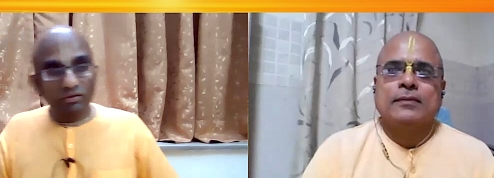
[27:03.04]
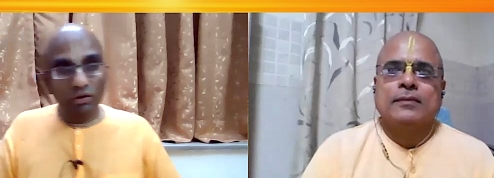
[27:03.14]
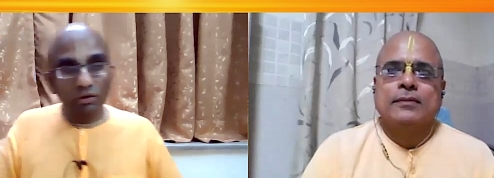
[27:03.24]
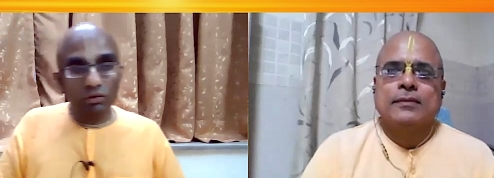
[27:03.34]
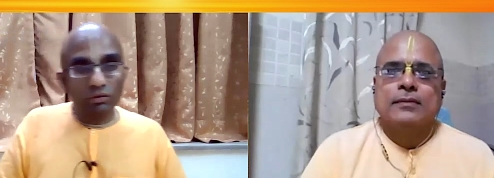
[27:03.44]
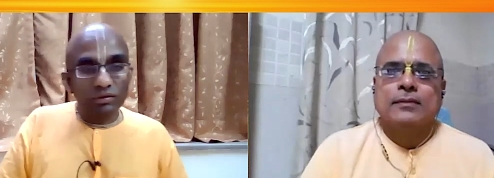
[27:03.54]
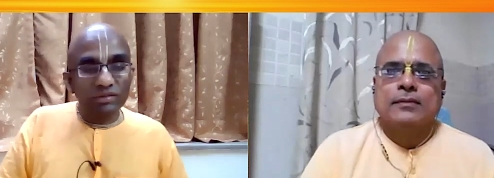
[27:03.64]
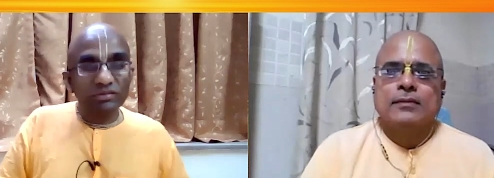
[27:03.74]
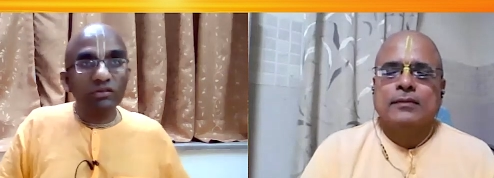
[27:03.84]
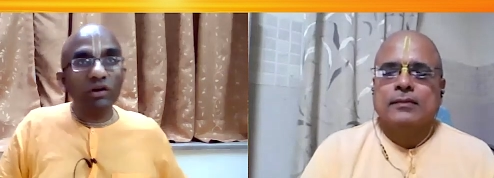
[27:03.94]
Speaker 1: so
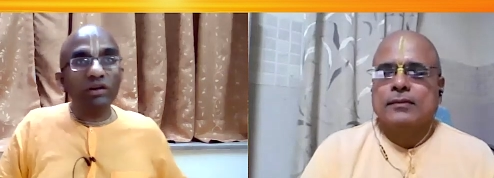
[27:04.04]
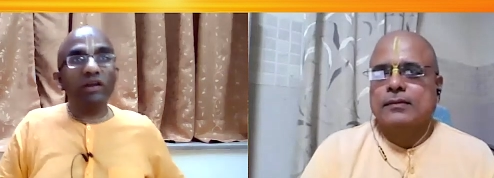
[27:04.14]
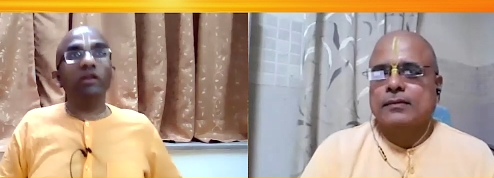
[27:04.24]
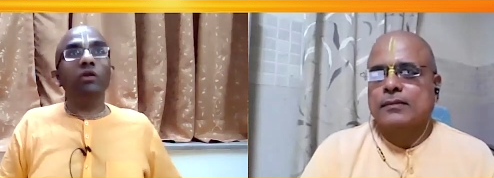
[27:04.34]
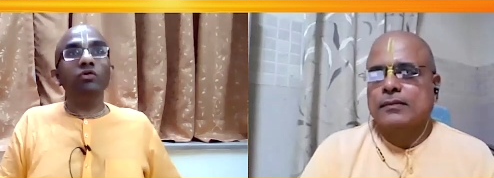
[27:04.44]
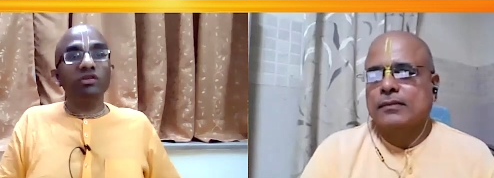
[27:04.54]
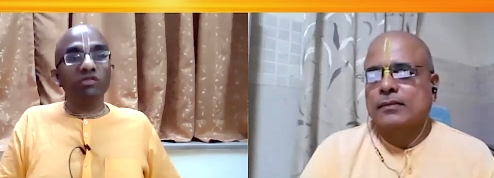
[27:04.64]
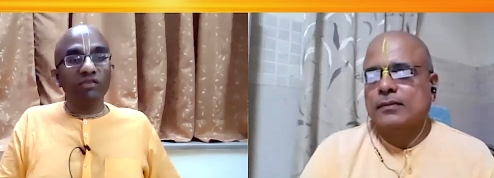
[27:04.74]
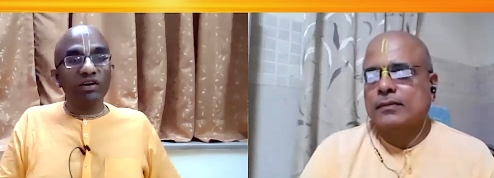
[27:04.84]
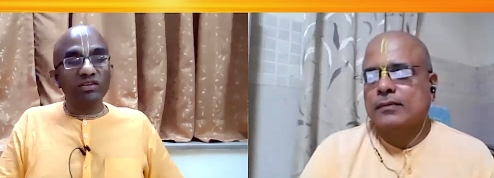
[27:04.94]
this is not conclusive
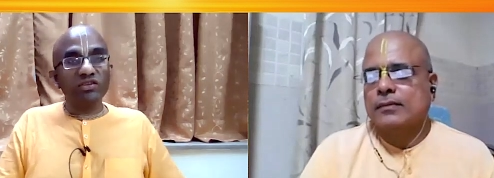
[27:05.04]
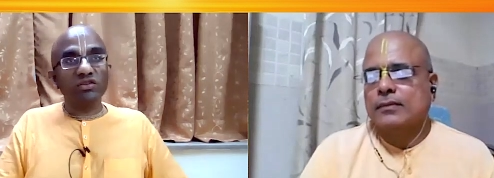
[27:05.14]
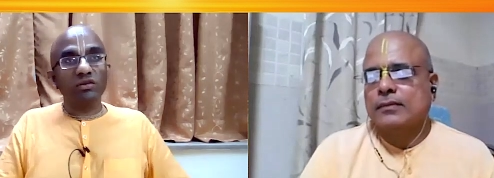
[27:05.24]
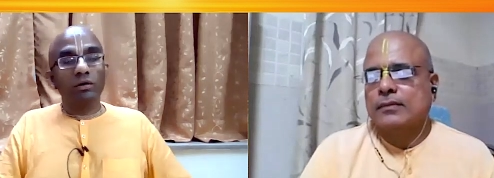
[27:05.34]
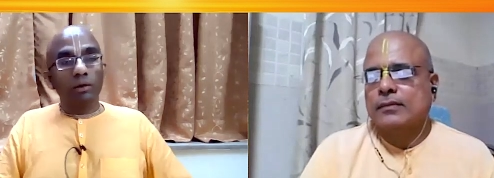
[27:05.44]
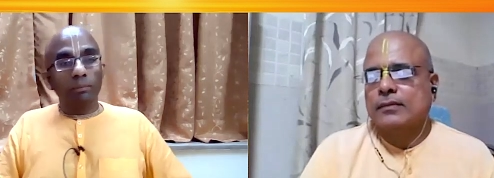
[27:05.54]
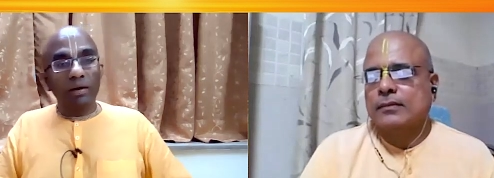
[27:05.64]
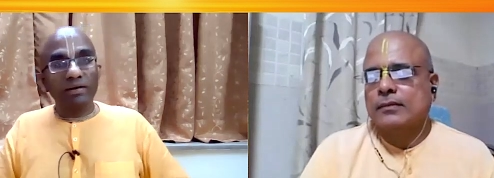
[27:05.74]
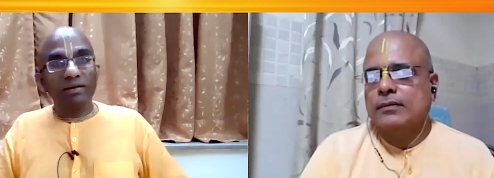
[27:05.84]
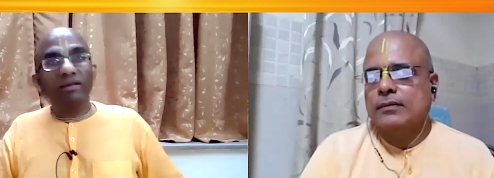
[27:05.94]
evidence,
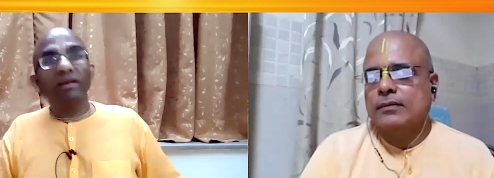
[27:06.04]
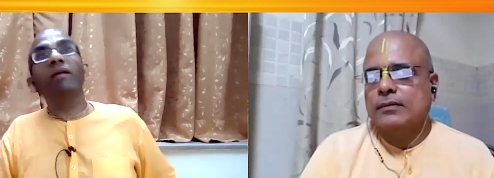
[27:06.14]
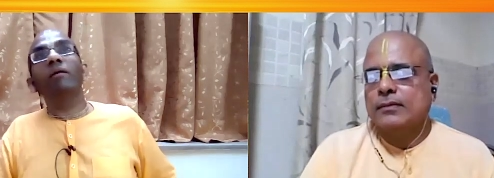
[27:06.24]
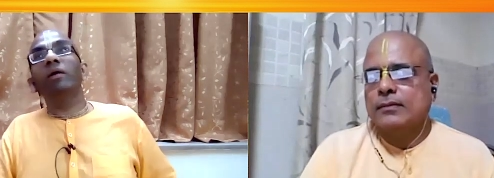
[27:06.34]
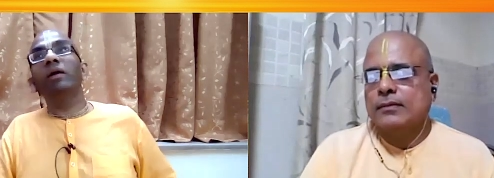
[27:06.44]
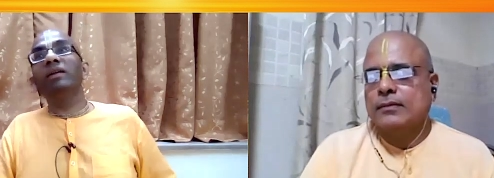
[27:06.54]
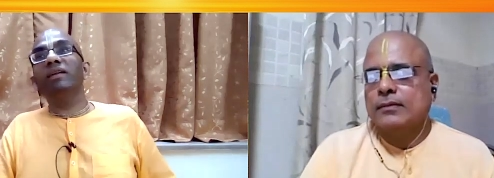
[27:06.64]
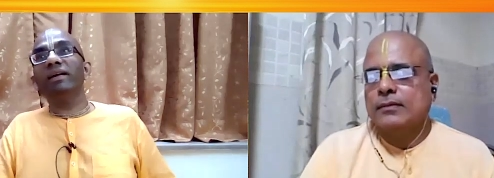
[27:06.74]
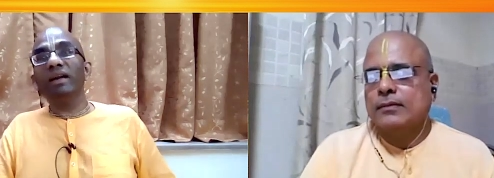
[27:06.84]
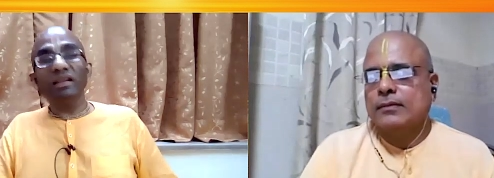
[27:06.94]
but it is
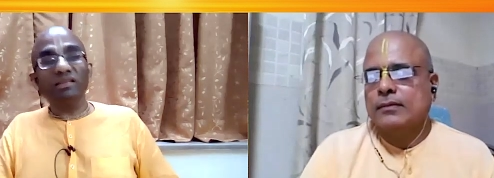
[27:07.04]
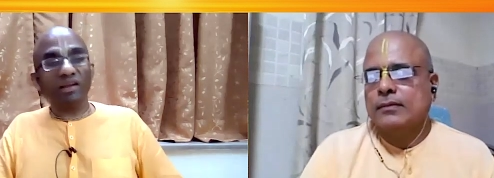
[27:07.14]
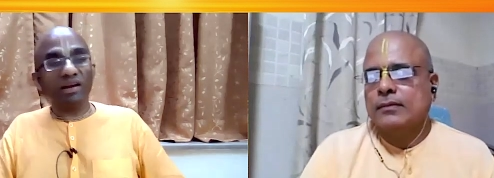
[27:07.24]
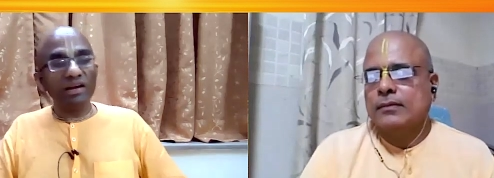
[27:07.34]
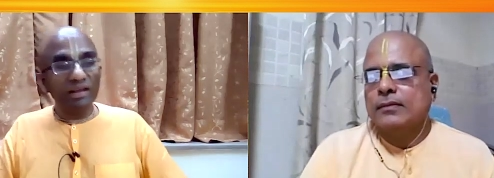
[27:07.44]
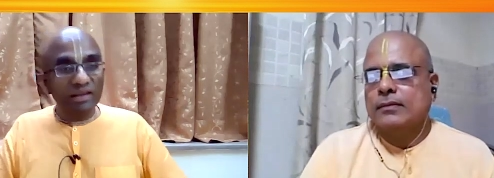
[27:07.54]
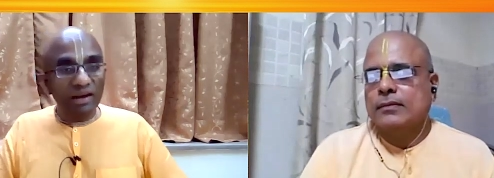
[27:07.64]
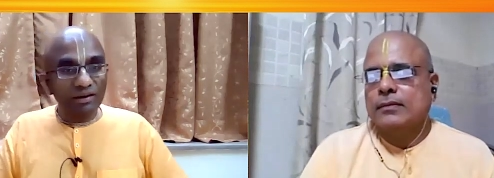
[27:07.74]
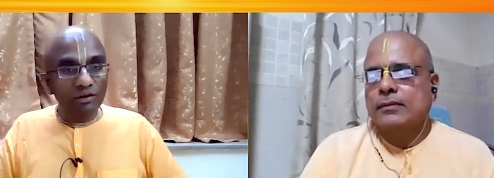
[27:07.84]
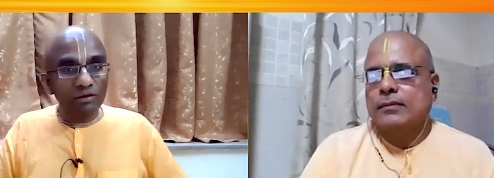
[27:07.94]
at least
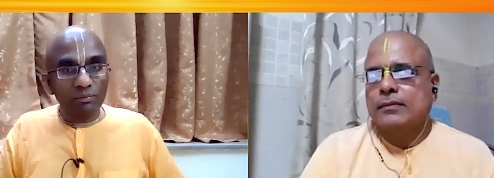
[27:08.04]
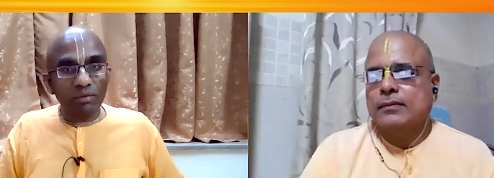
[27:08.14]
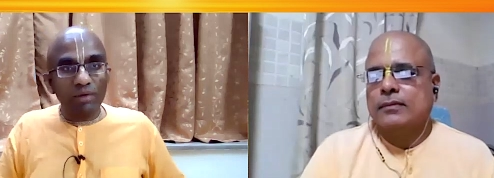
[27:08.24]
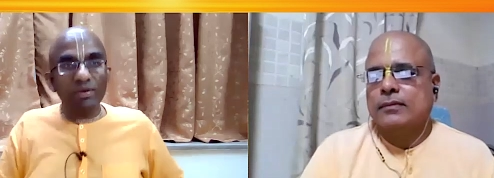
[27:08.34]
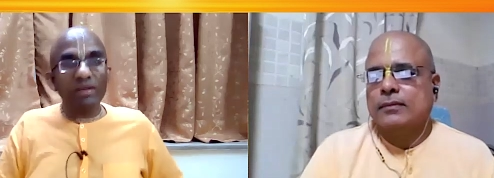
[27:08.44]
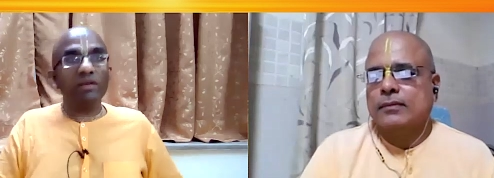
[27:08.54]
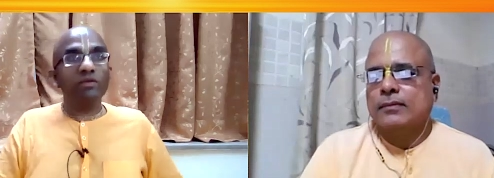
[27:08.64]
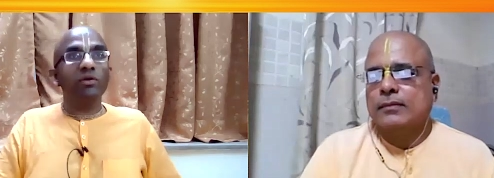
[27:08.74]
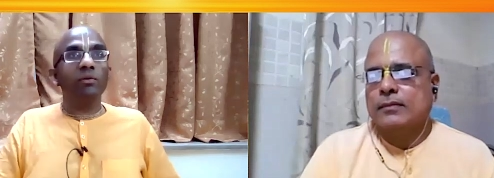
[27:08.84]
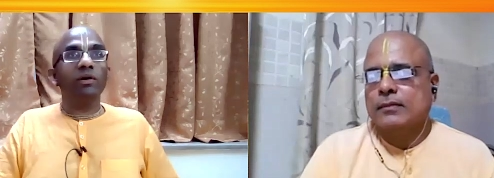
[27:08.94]
indicative that maybe the
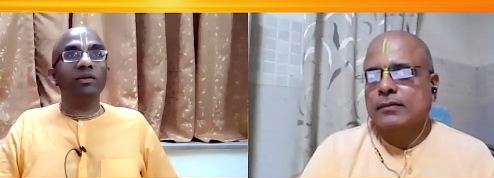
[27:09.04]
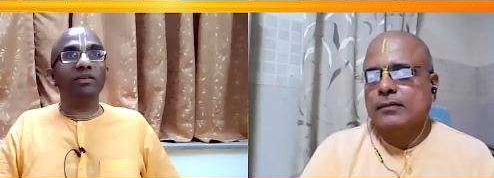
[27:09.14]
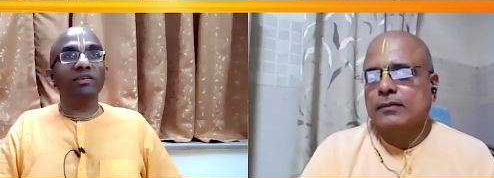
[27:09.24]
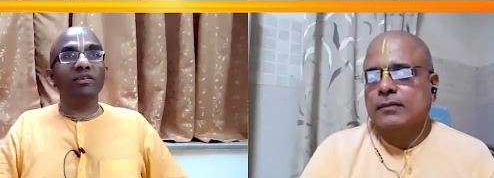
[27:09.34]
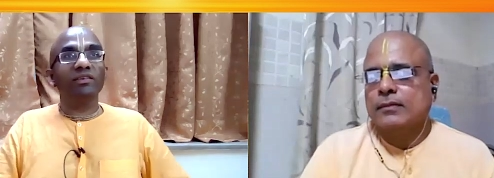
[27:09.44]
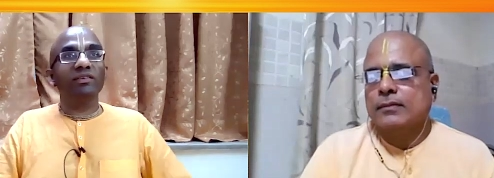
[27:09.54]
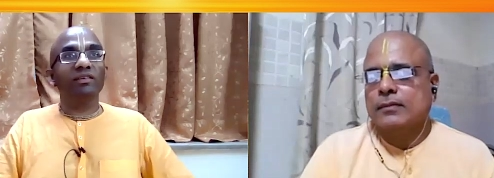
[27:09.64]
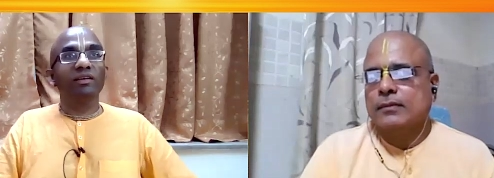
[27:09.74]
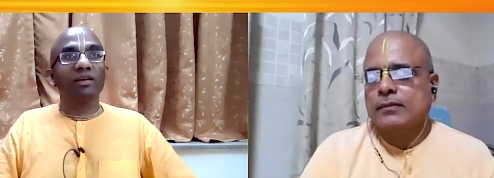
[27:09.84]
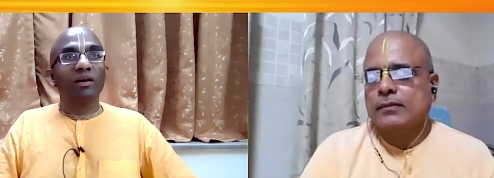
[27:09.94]
universe is.
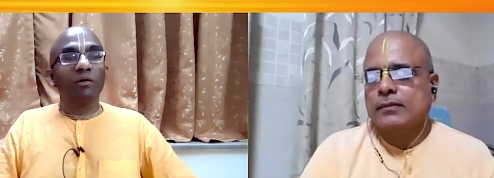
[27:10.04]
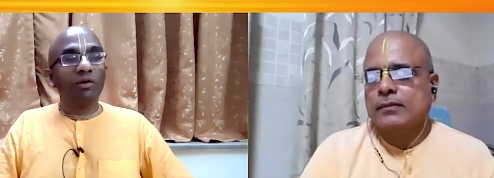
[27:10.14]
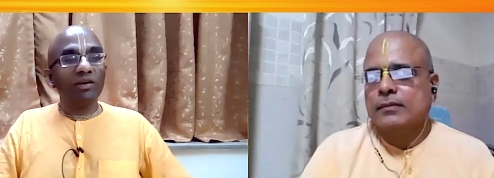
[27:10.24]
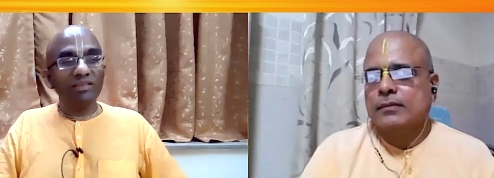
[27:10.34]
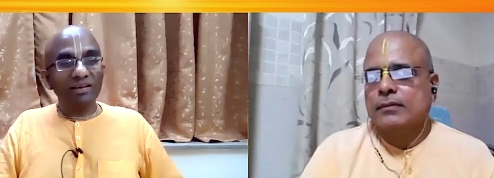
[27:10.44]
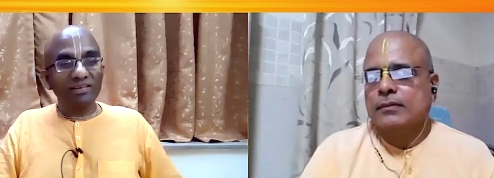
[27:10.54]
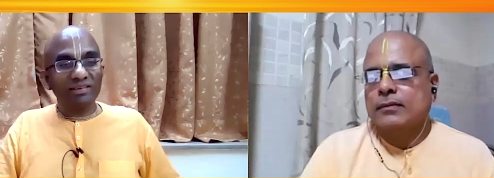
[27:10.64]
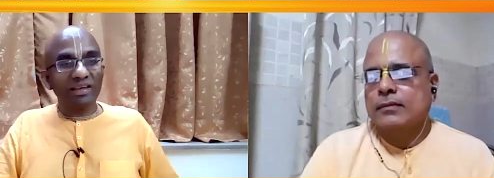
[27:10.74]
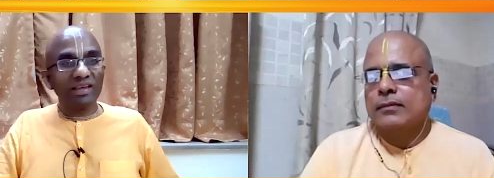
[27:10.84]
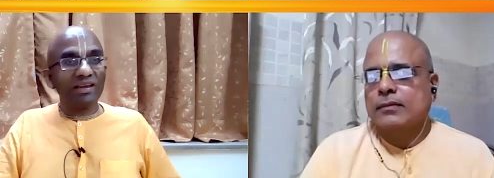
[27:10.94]
What is that
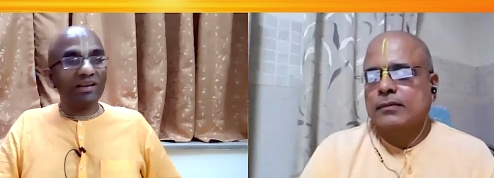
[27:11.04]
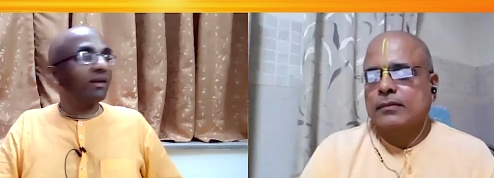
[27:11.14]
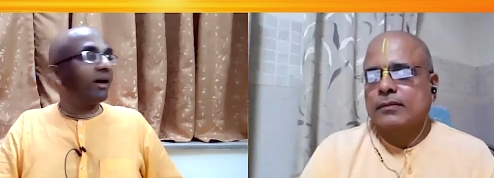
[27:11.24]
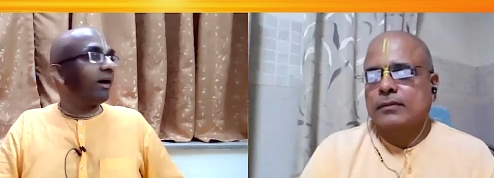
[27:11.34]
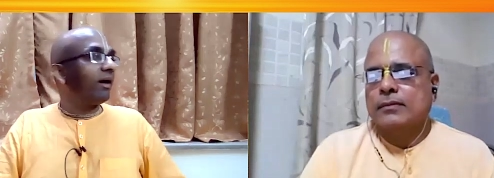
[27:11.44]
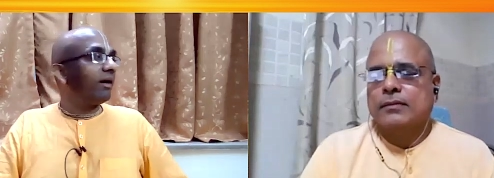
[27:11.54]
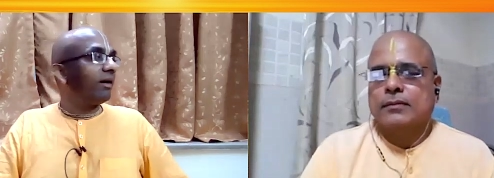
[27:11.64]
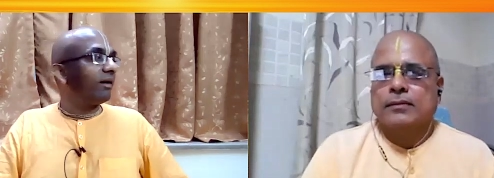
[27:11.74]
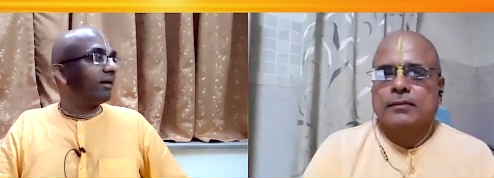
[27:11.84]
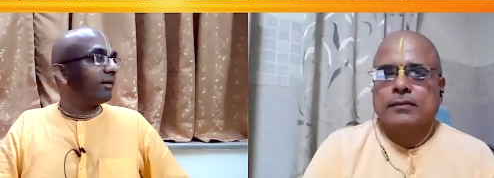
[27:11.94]
saying in uh,